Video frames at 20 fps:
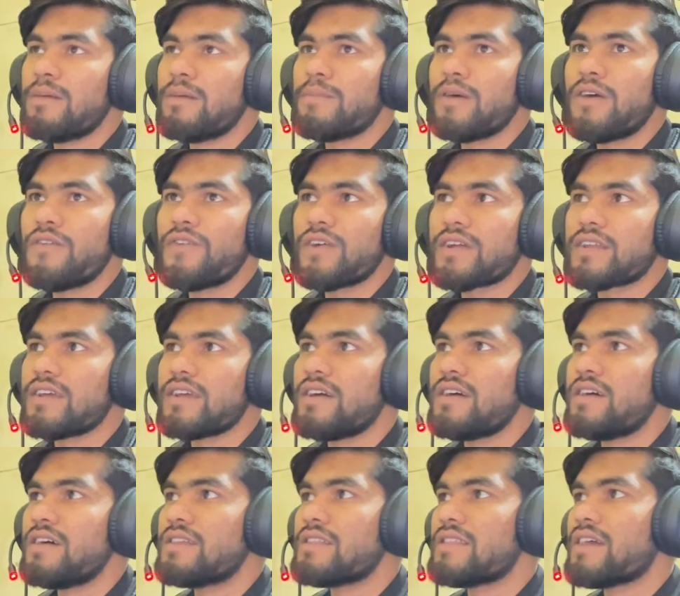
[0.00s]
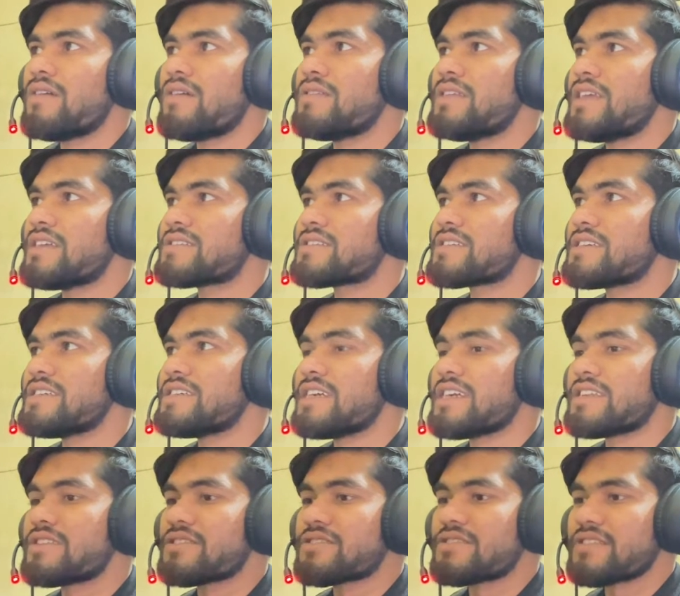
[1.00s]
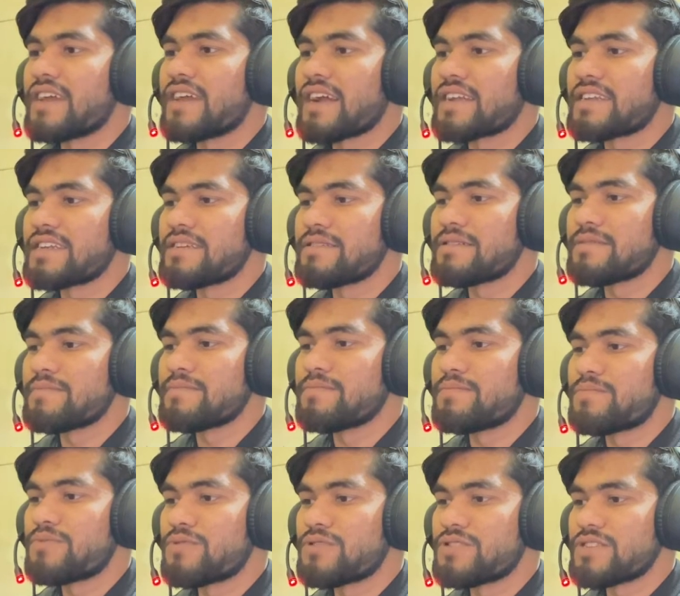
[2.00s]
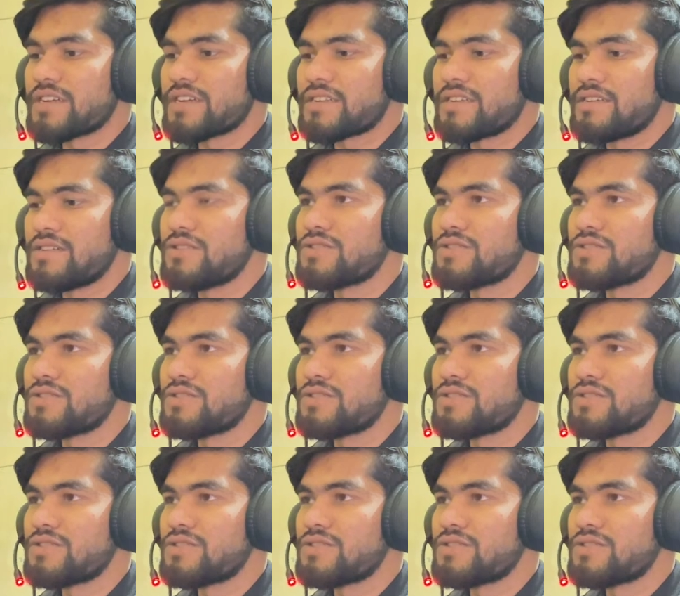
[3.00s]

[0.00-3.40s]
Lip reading: Perfect. Now let's create a React Native project.